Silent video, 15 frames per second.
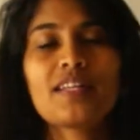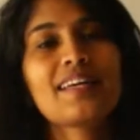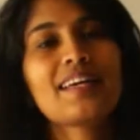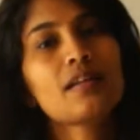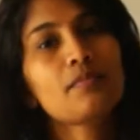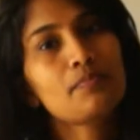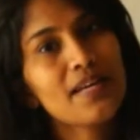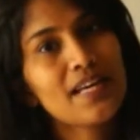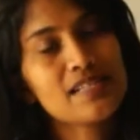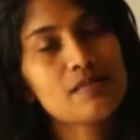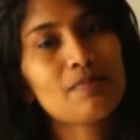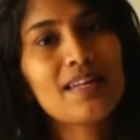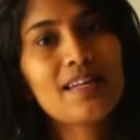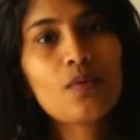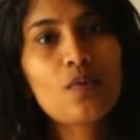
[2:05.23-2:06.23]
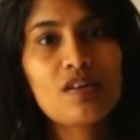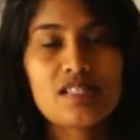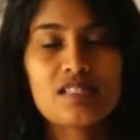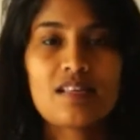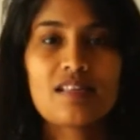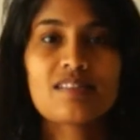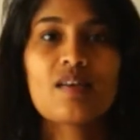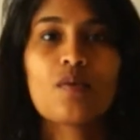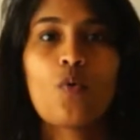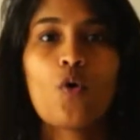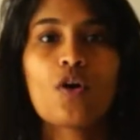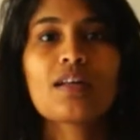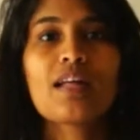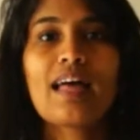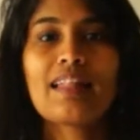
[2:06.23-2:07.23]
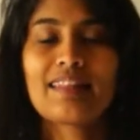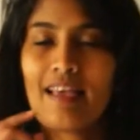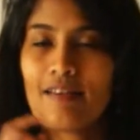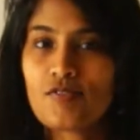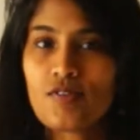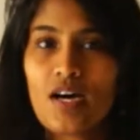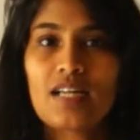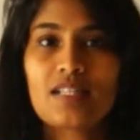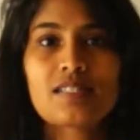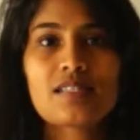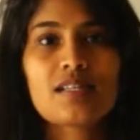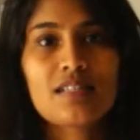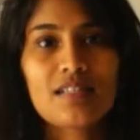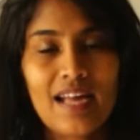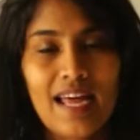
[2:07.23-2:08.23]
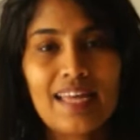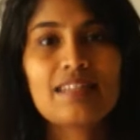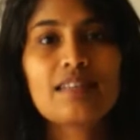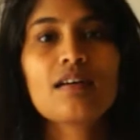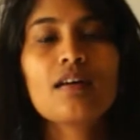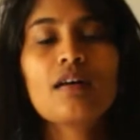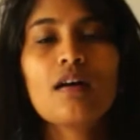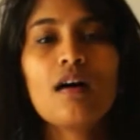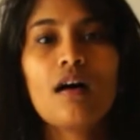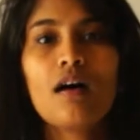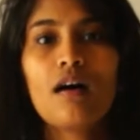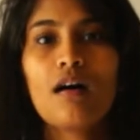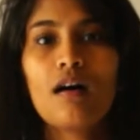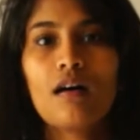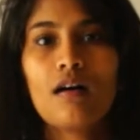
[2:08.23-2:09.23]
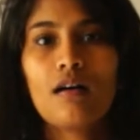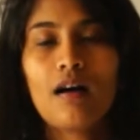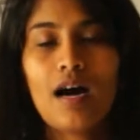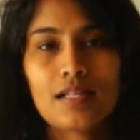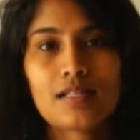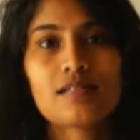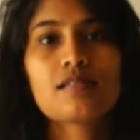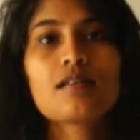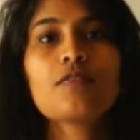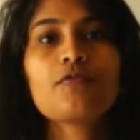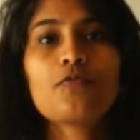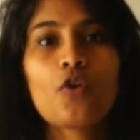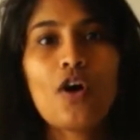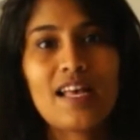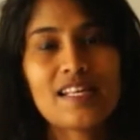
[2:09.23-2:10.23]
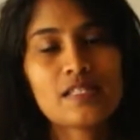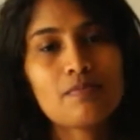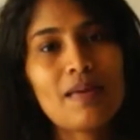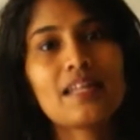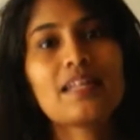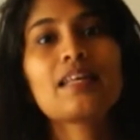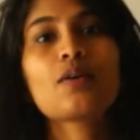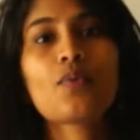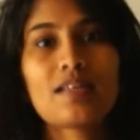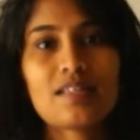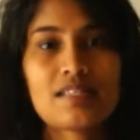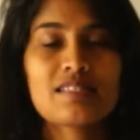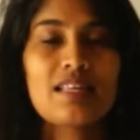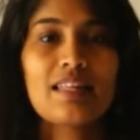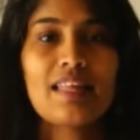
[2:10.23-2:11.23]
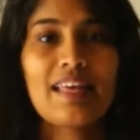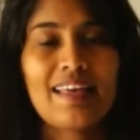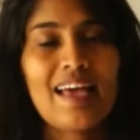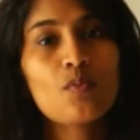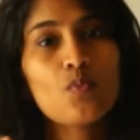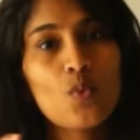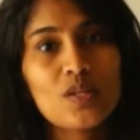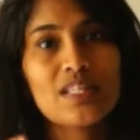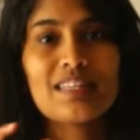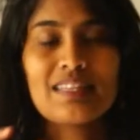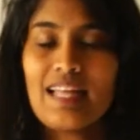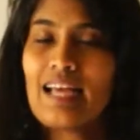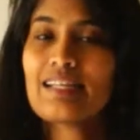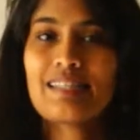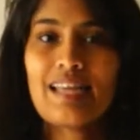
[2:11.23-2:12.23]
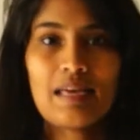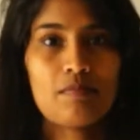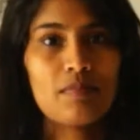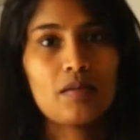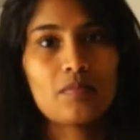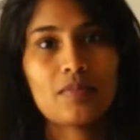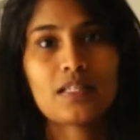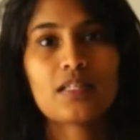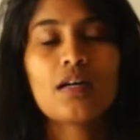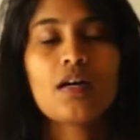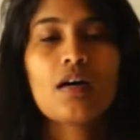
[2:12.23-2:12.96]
They can pick as many questions as they want and they have to answer the right answer for as many questions that they can within that time limit.